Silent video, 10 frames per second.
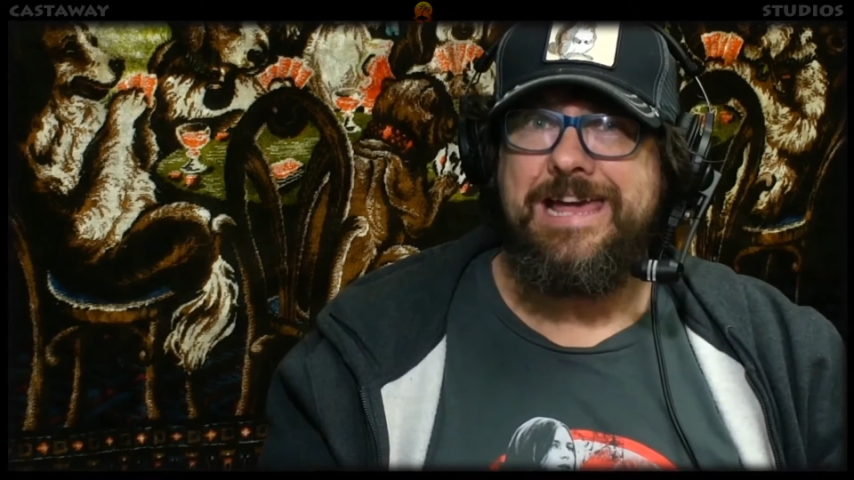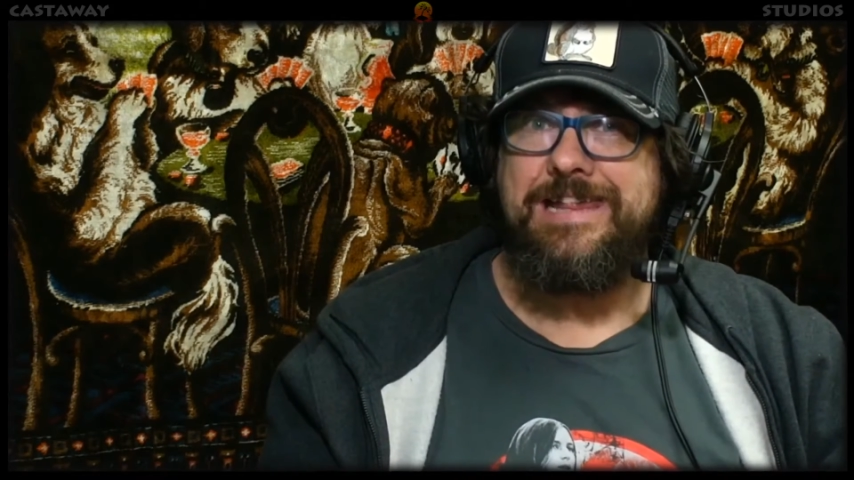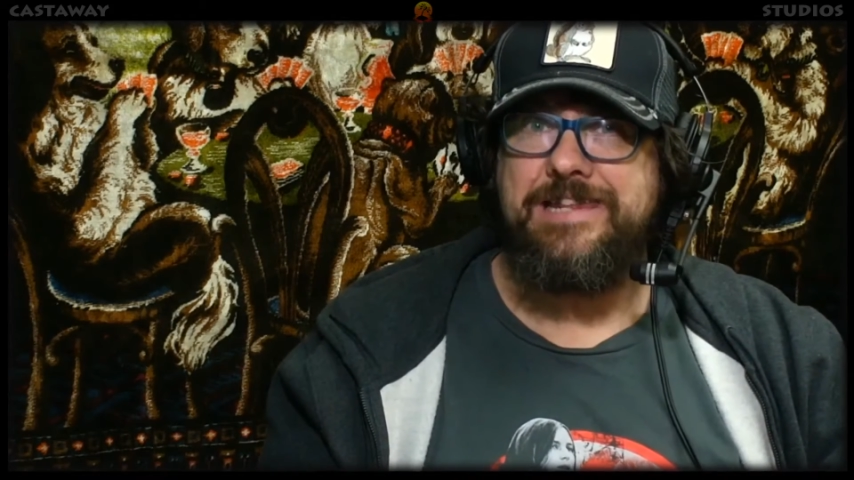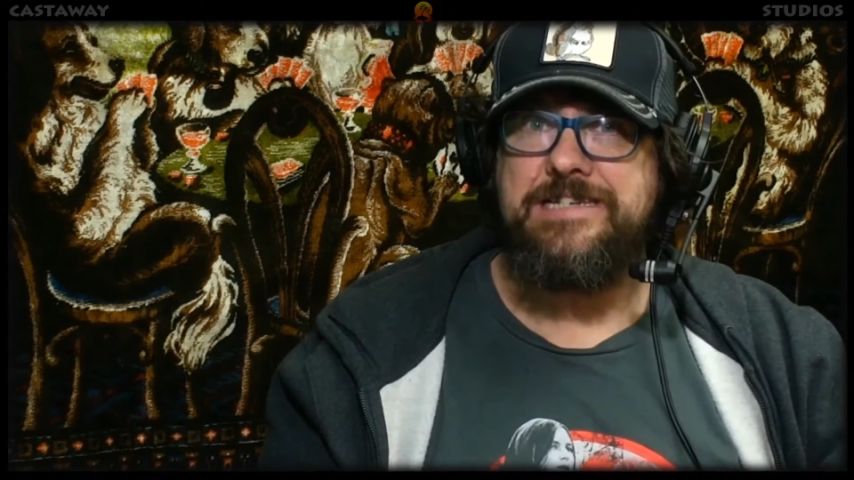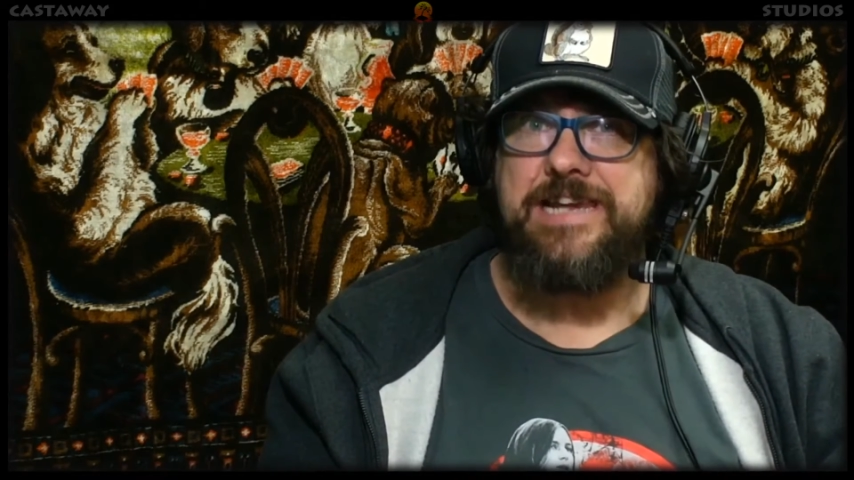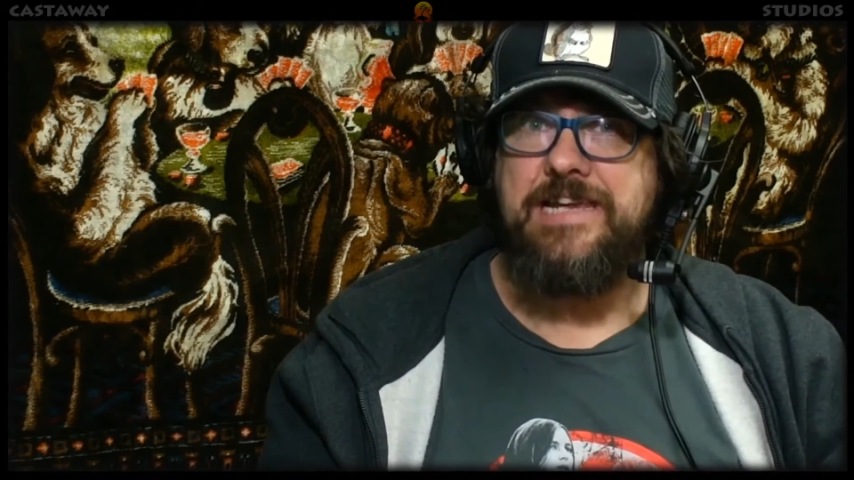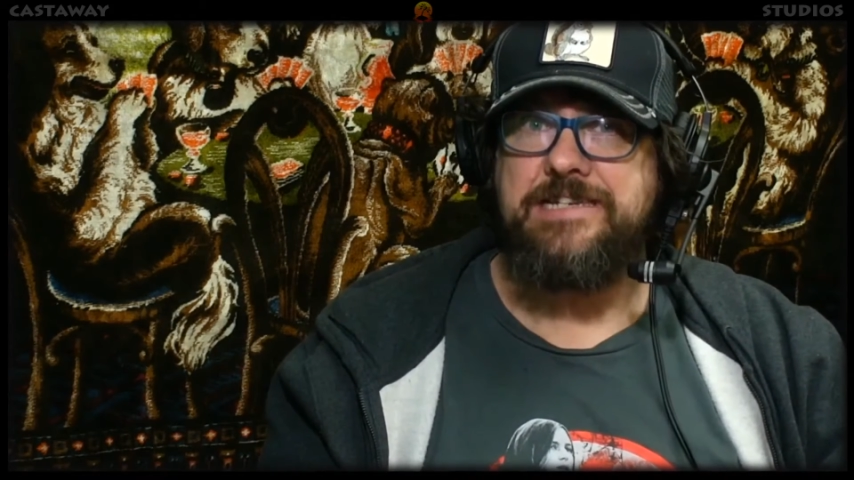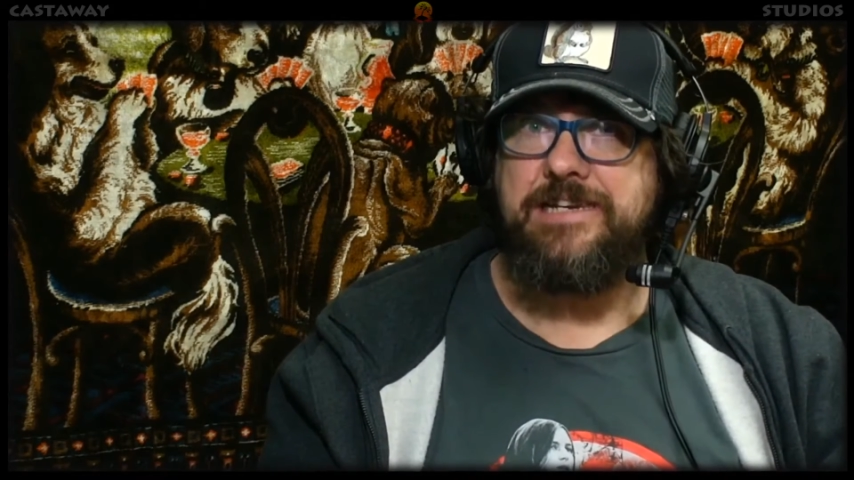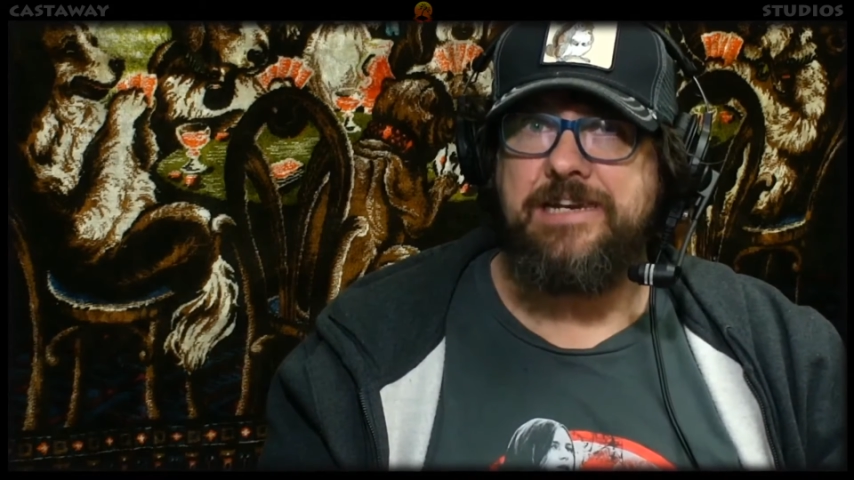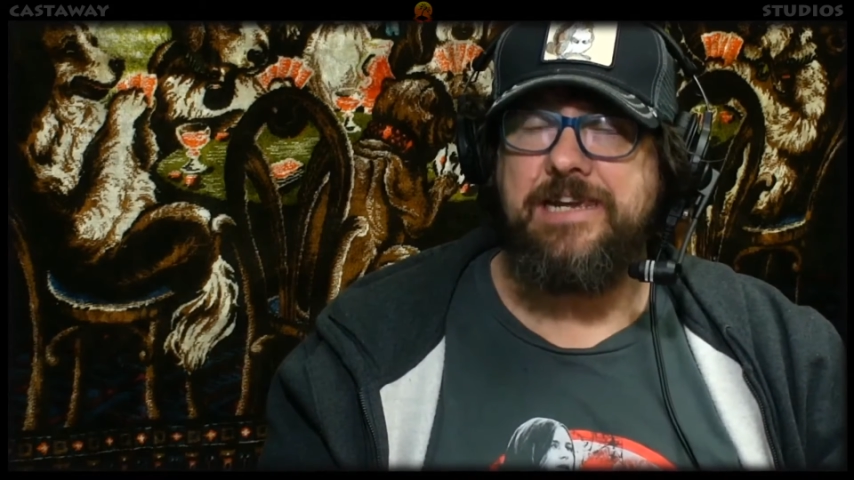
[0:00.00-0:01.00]
this
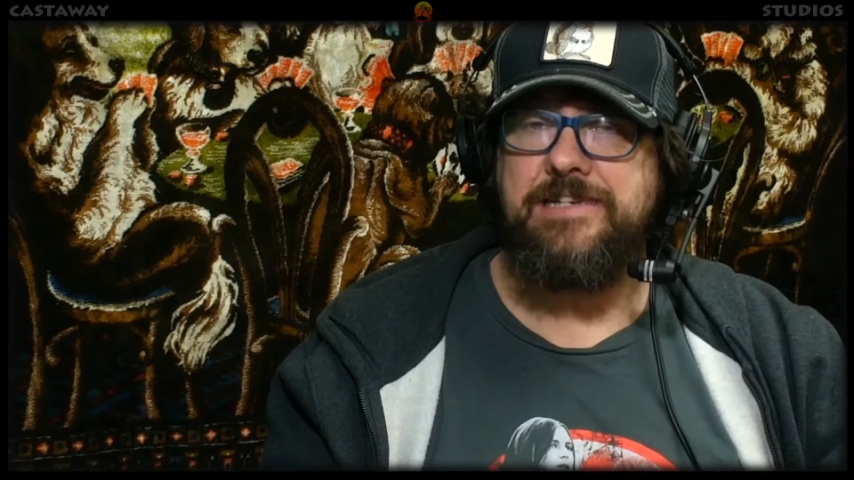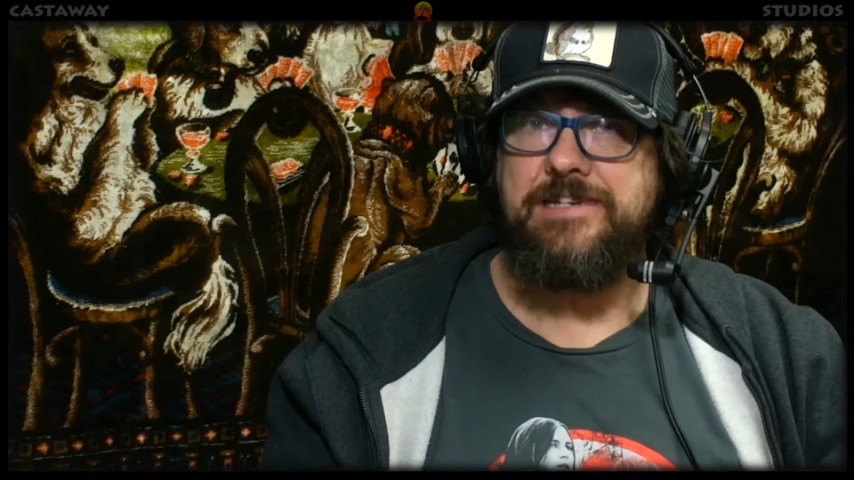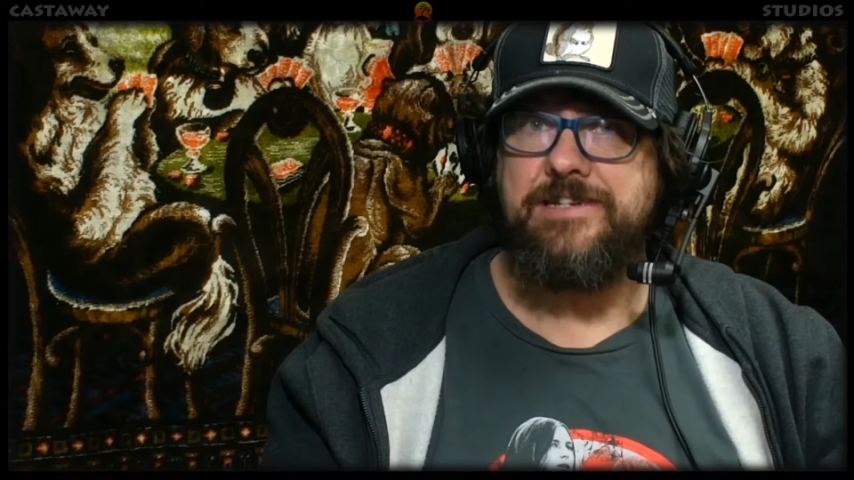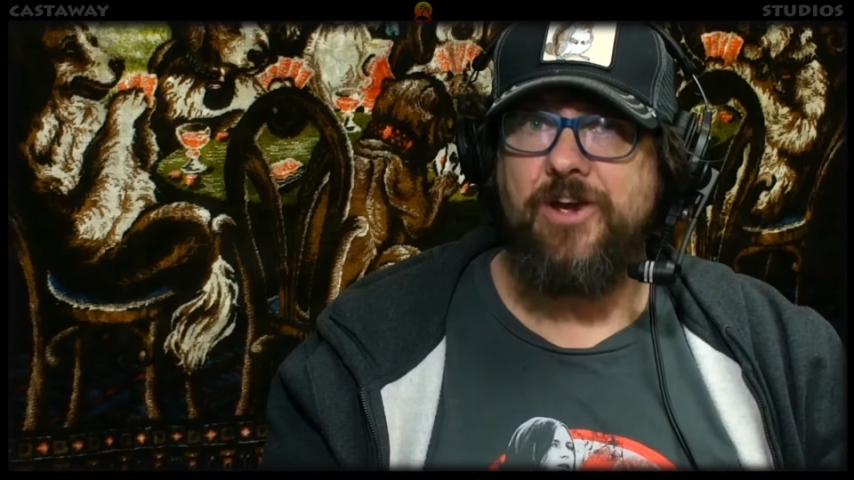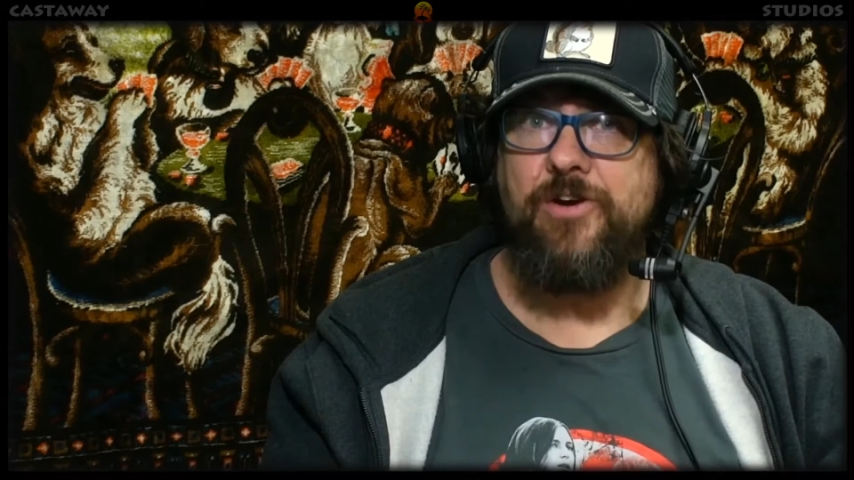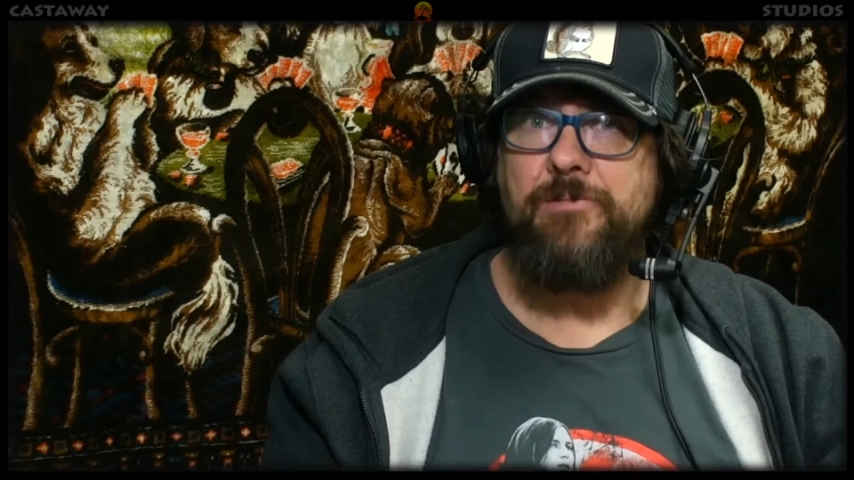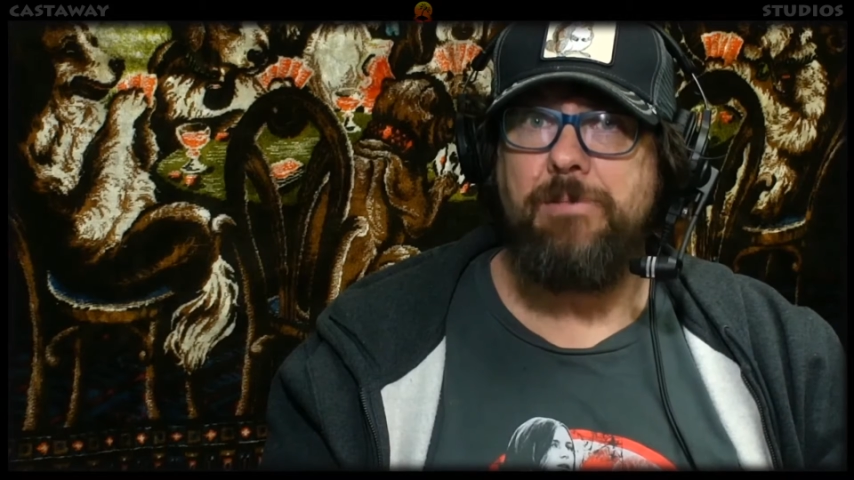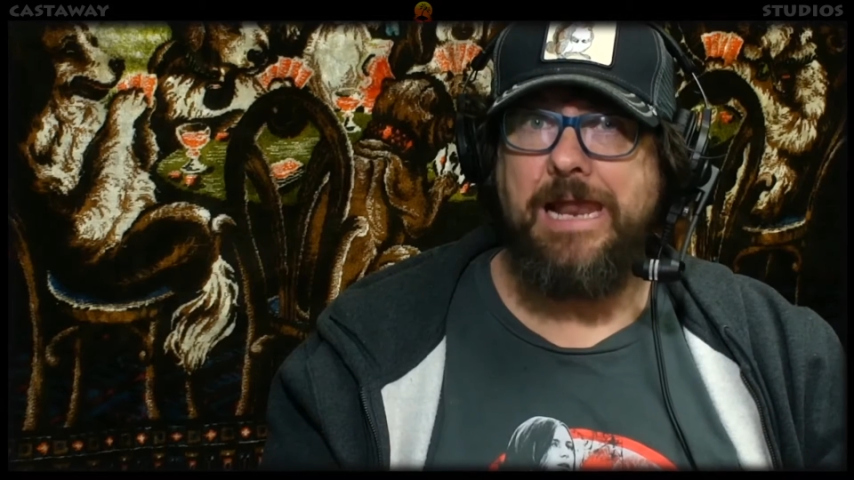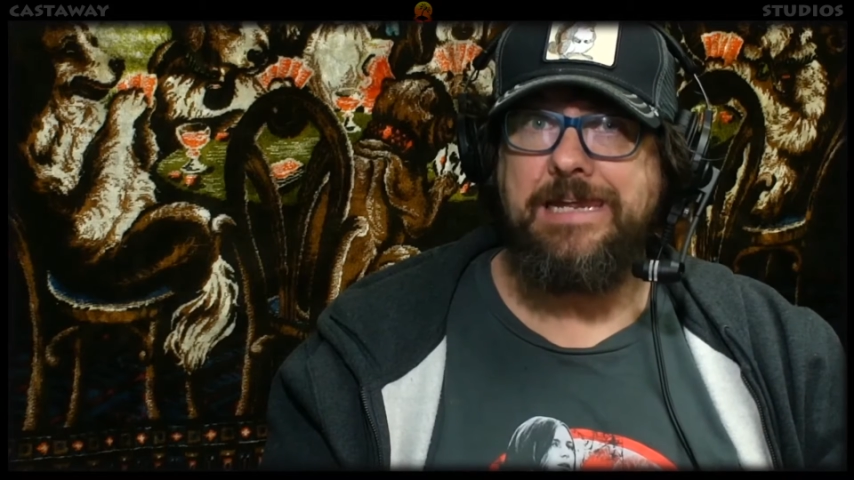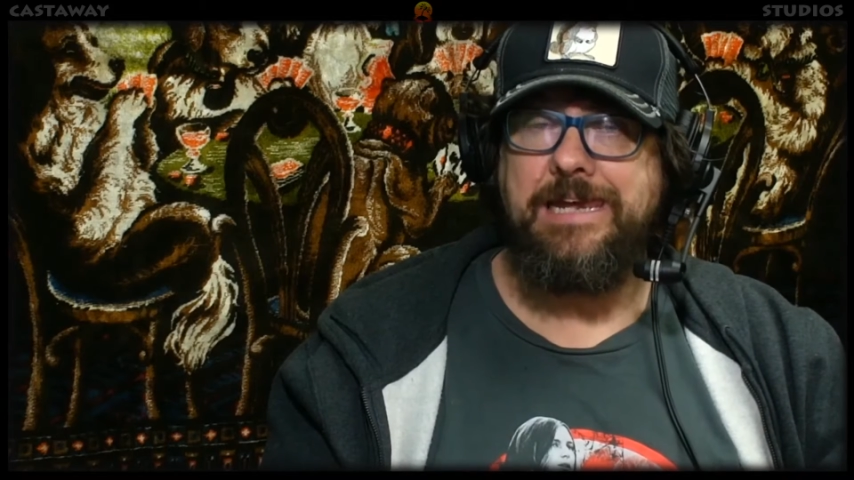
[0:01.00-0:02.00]
desk needs its own
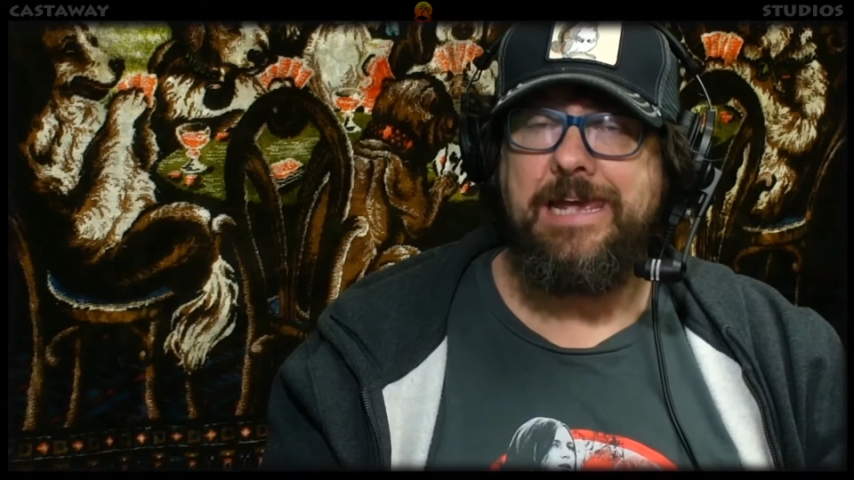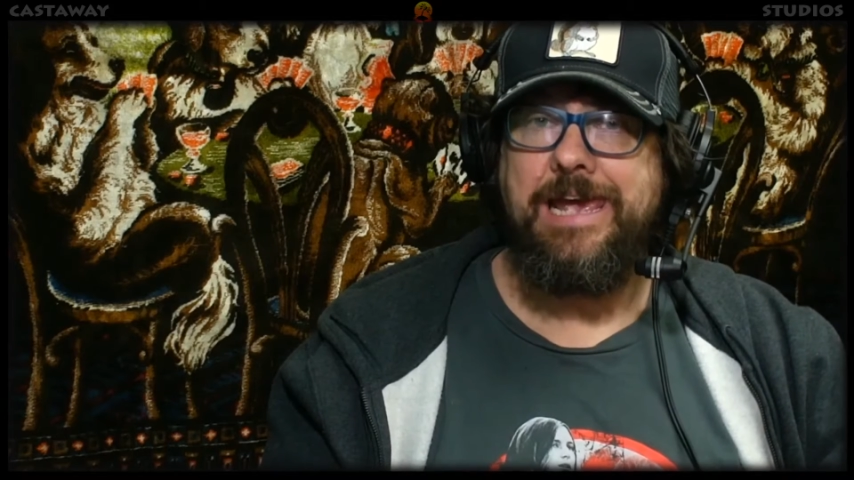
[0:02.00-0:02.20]
bloody